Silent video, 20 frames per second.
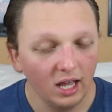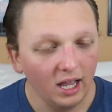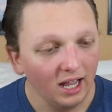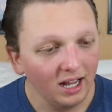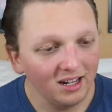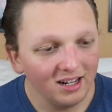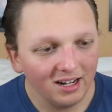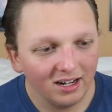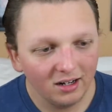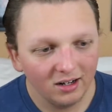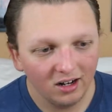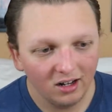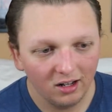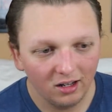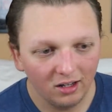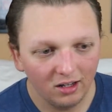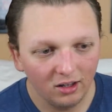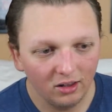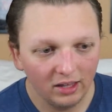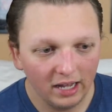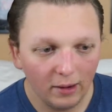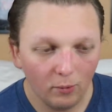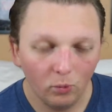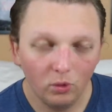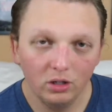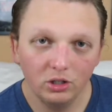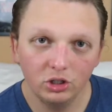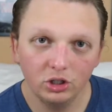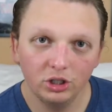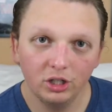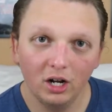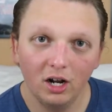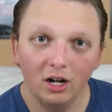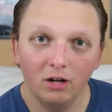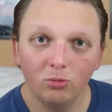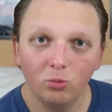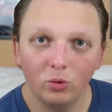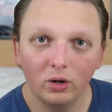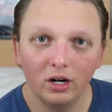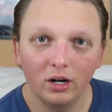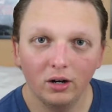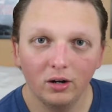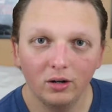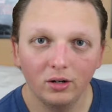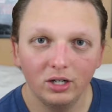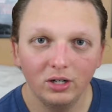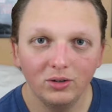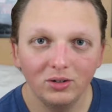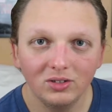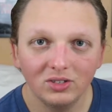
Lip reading: And then that one shot where you